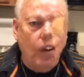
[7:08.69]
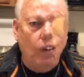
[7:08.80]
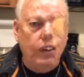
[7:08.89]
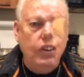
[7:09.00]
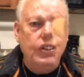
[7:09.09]

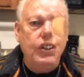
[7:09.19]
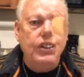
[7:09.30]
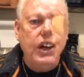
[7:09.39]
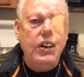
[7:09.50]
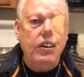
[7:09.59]
When you was a
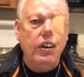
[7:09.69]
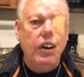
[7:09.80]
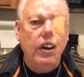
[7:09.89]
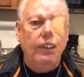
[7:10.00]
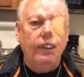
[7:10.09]
sinner,
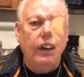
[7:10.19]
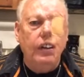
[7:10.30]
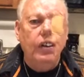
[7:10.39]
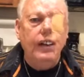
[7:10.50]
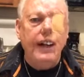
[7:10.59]

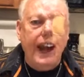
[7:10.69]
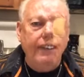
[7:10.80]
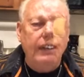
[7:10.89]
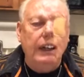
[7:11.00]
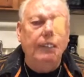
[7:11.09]
you didn't
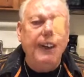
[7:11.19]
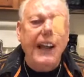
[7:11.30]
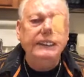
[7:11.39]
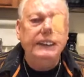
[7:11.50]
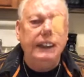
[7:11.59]
have the
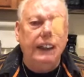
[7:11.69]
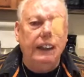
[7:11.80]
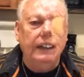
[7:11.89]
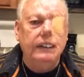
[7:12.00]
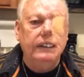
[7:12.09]

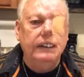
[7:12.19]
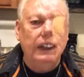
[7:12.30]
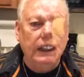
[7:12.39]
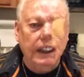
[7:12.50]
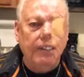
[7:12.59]
capacity
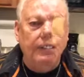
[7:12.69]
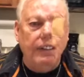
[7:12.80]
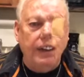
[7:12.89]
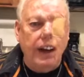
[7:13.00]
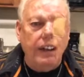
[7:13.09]
to live by
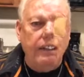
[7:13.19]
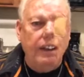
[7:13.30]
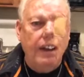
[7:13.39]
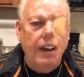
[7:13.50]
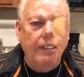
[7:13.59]
faith.
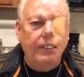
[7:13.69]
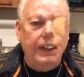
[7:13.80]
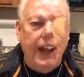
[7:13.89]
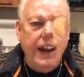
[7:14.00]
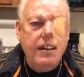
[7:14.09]
But
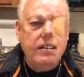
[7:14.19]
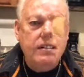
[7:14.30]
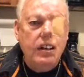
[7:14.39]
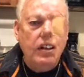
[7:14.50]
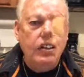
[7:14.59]

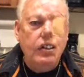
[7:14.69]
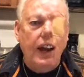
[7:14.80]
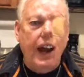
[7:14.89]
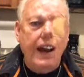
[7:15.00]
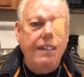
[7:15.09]
now you
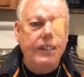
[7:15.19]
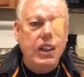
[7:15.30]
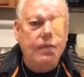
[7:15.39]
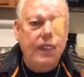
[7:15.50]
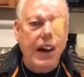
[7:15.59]
have
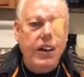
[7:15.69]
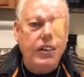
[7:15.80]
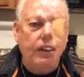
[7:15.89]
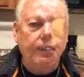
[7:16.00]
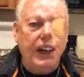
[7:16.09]
this
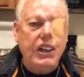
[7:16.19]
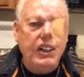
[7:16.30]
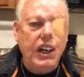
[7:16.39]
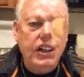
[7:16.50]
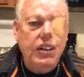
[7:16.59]
measure placed
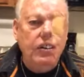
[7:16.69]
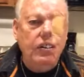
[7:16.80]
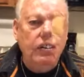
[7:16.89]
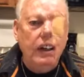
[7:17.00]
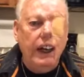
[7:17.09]
in
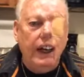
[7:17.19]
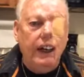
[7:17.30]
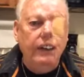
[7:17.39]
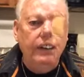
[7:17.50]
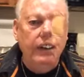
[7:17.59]
you
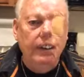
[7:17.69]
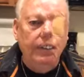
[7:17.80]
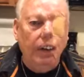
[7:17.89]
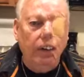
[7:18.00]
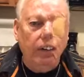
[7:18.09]
in the new
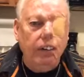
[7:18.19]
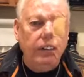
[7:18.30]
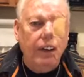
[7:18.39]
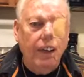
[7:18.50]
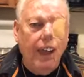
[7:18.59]

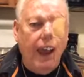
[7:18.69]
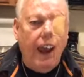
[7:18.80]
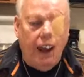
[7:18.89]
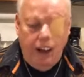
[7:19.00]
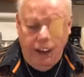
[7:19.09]
birth,
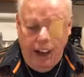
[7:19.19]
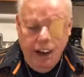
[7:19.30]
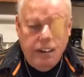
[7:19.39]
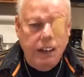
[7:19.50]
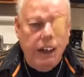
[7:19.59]
and
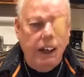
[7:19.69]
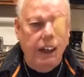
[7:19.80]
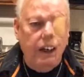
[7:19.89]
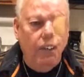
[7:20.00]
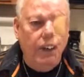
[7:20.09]
now
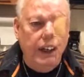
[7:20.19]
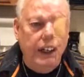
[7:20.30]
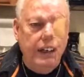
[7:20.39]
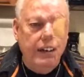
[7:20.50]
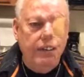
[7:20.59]
we
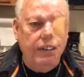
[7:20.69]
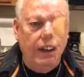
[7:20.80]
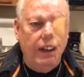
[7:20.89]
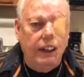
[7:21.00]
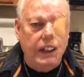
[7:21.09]
live
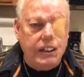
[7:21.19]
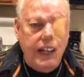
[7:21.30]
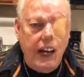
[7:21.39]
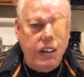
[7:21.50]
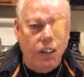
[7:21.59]
in this
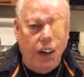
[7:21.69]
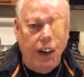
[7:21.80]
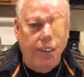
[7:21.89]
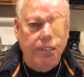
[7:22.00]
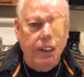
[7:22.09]
natural
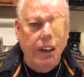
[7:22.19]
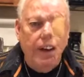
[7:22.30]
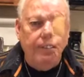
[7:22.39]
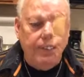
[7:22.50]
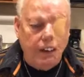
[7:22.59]
realm
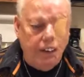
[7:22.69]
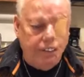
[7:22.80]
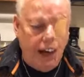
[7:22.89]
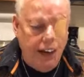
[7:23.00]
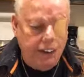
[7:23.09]
by the
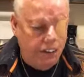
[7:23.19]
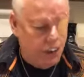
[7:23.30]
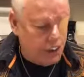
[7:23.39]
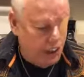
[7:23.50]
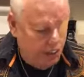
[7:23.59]
faith of the Son